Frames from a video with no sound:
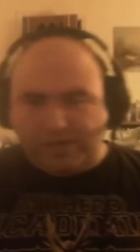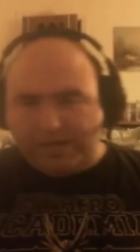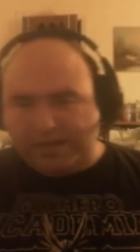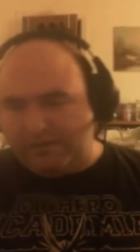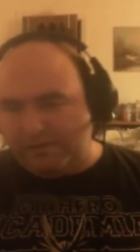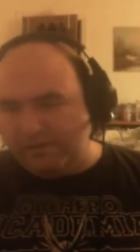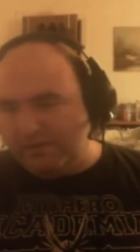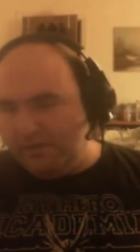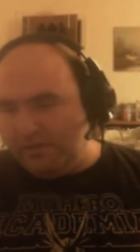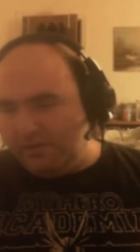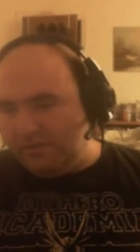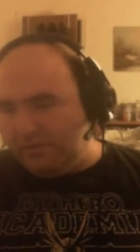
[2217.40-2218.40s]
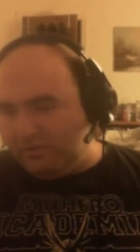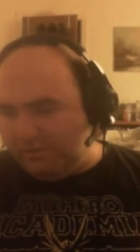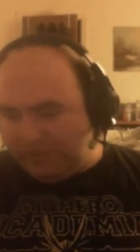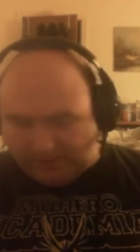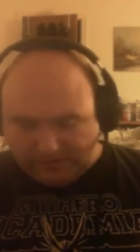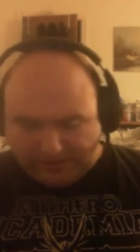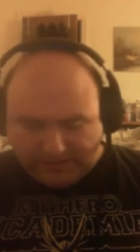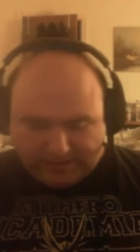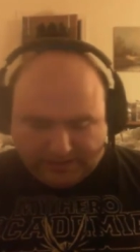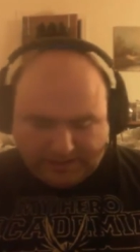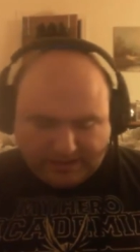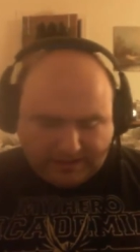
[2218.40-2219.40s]
to the wire. So we shall see
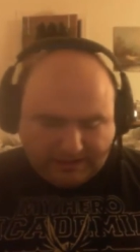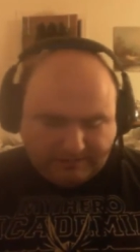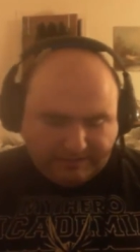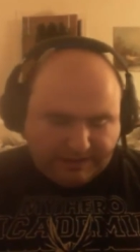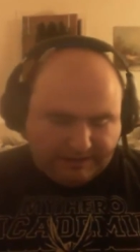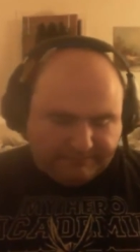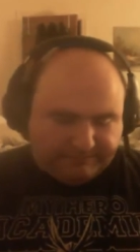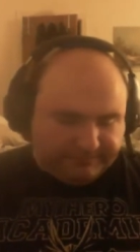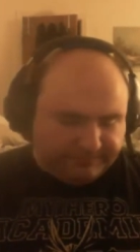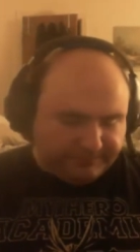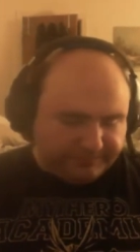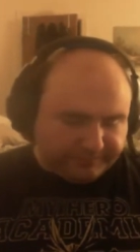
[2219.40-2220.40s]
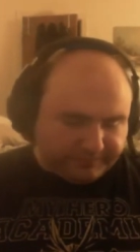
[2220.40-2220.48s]
on that. All right.